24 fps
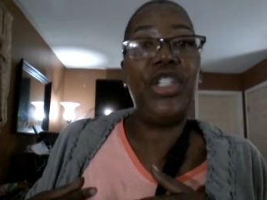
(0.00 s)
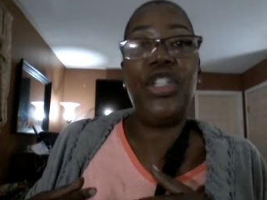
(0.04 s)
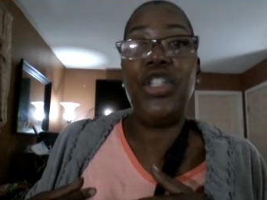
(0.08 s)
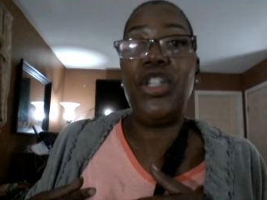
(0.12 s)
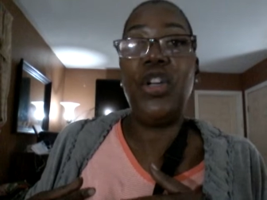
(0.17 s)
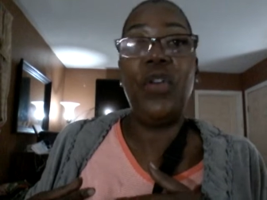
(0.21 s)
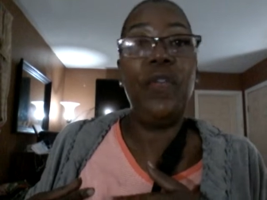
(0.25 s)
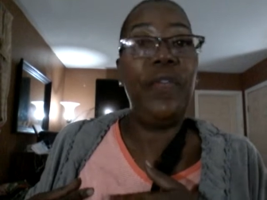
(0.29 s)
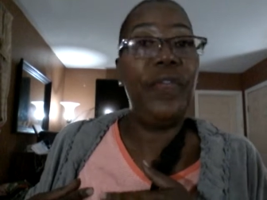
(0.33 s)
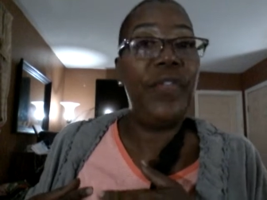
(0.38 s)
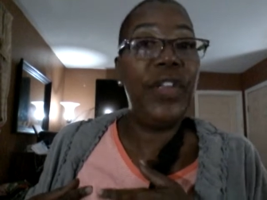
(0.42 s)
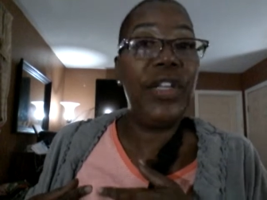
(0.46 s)
You
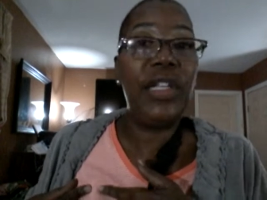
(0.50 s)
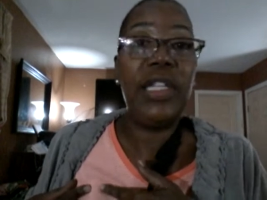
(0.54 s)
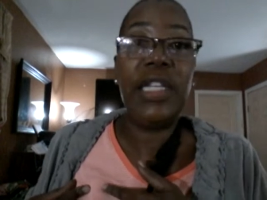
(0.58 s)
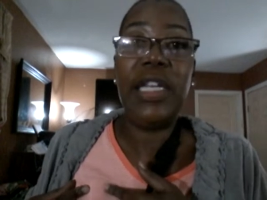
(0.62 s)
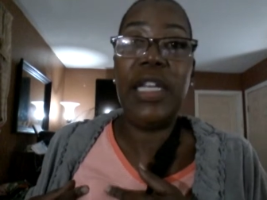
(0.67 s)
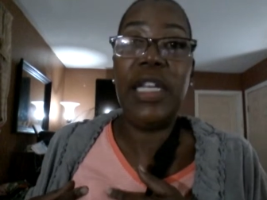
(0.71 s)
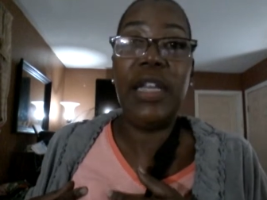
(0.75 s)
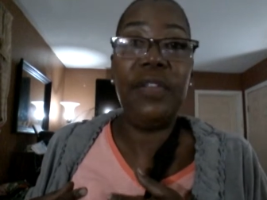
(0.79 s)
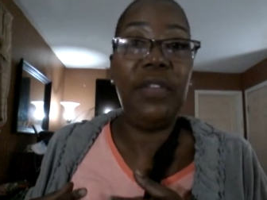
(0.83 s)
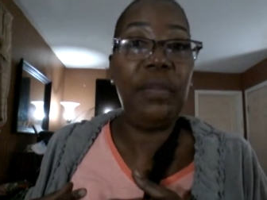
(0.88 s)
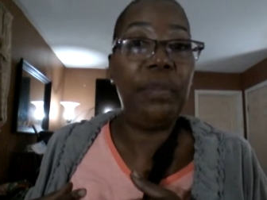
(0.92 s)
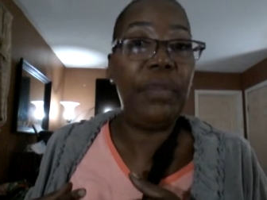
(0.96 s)
don't feel
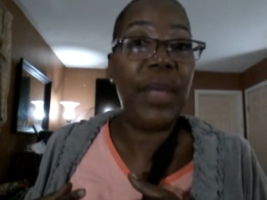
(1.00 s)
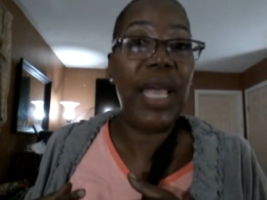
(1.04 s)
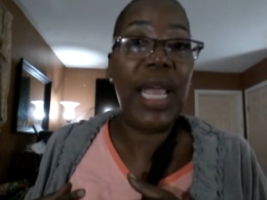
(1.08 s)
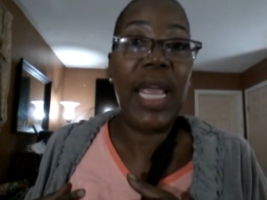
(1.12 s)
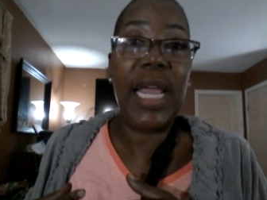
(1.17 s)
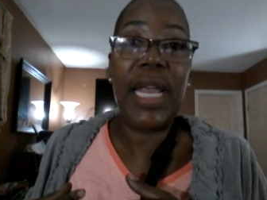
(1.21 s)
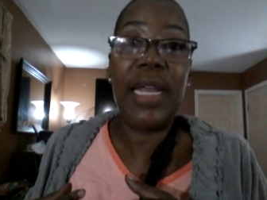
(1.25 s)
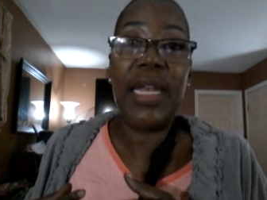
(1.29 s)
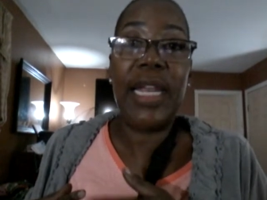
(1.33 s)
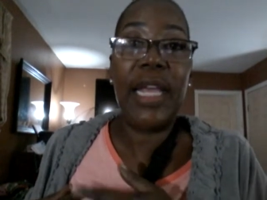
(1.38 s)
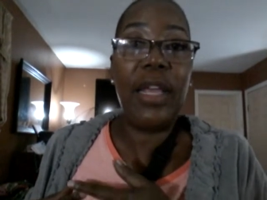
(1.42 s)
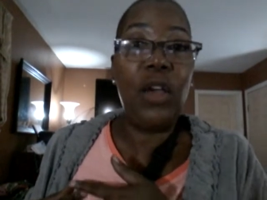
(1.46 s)
any of the
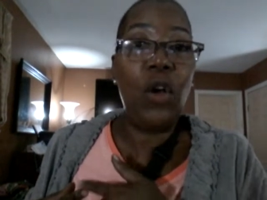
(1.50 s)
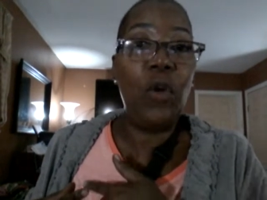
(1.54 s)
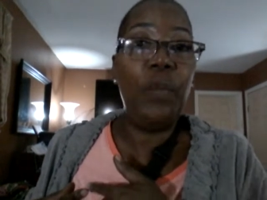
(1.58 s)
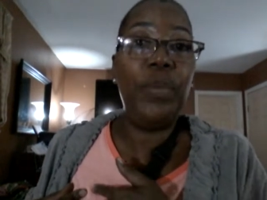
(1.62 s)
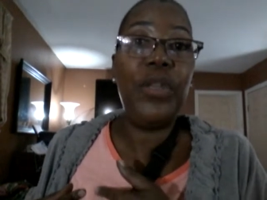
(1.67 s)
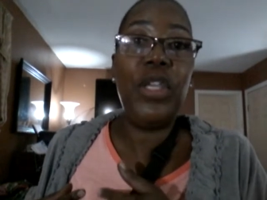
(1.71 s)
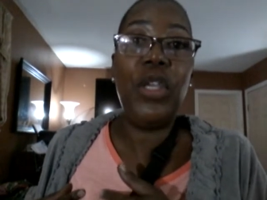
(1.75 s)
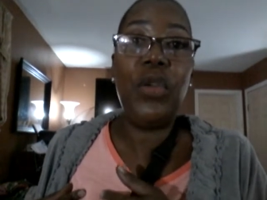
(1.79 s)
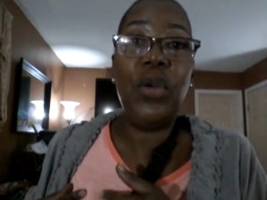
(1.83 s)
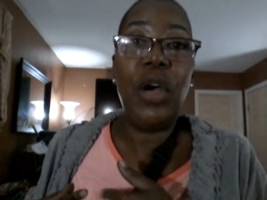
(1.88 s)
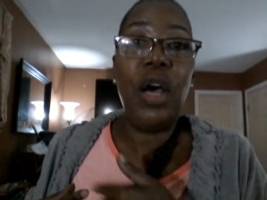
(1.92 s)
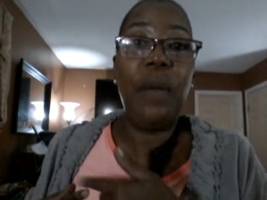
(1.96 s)
pain. They
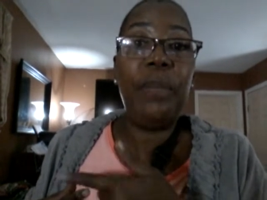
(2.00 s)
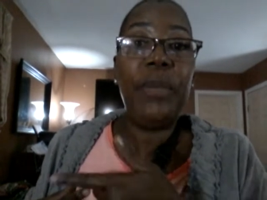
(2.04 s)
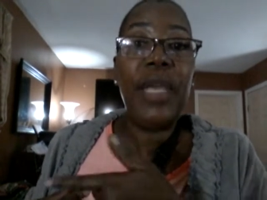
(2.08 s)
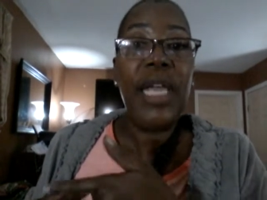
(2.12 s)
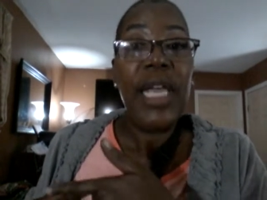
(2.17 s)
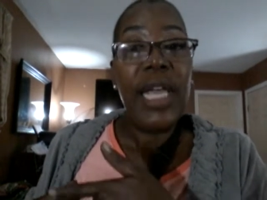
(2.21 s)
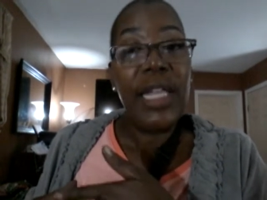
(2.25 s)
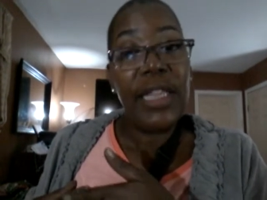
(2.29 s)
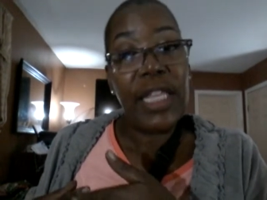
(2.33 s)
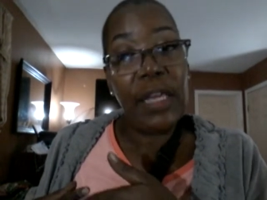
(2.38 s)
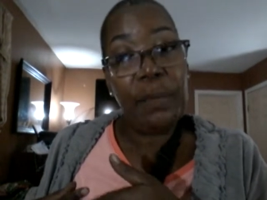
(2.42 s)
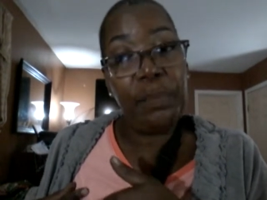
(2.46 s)
open you up,
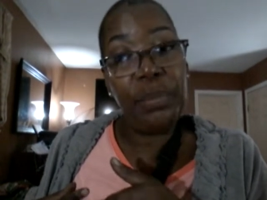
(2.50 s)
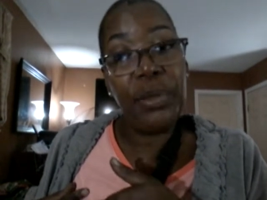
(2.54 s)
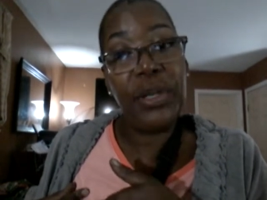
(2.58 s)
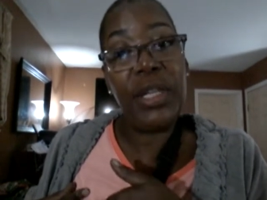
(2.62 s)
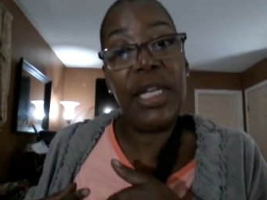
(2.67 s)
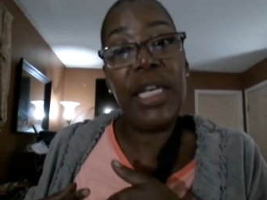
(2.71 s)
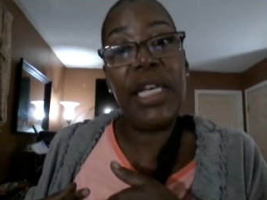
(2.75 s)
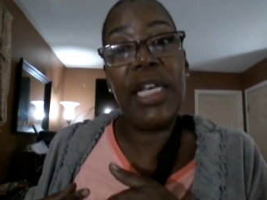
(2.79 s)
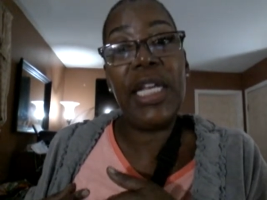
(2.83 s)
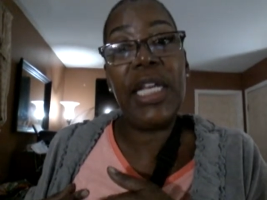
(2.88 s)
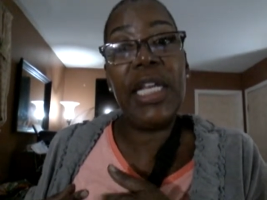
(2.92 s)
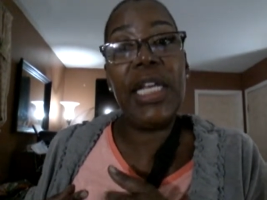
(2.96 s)
they
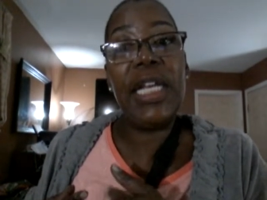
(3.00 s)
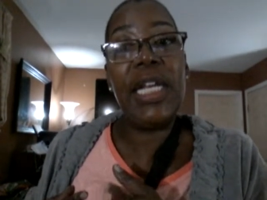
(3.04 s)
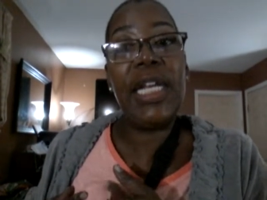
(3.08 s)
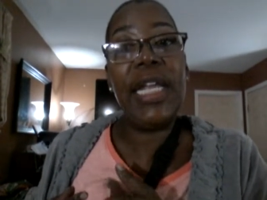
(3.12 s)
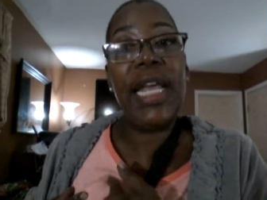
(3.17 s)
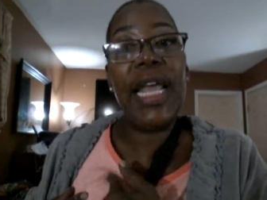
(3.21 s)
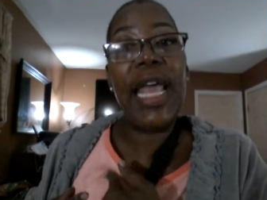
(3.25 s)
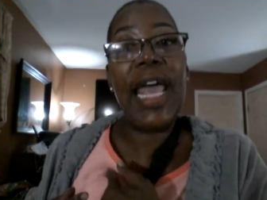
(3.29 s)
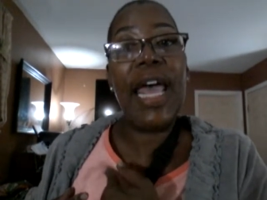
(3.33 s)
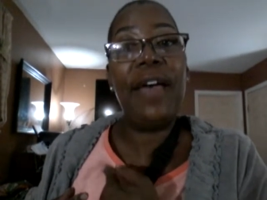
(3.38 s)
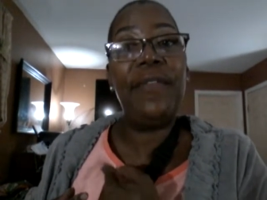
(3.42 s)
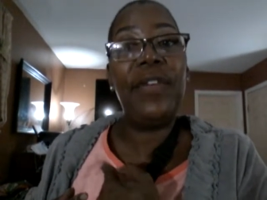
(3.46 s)
put it in, and they
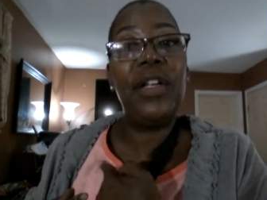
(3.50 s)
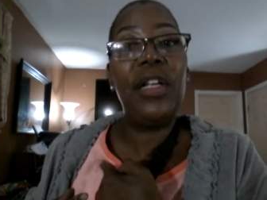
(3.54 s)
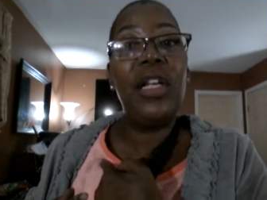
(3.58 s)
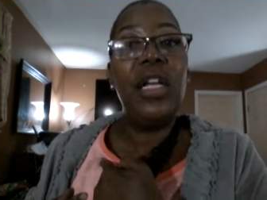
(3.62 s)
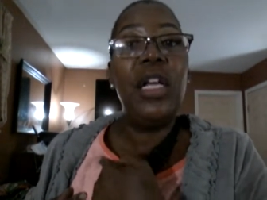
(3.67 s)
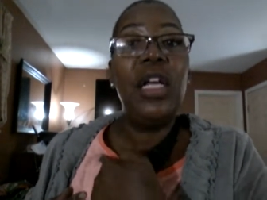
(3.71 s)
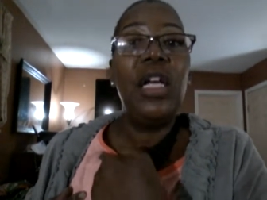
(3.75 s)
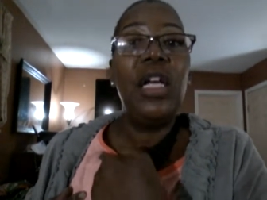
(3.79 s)
have a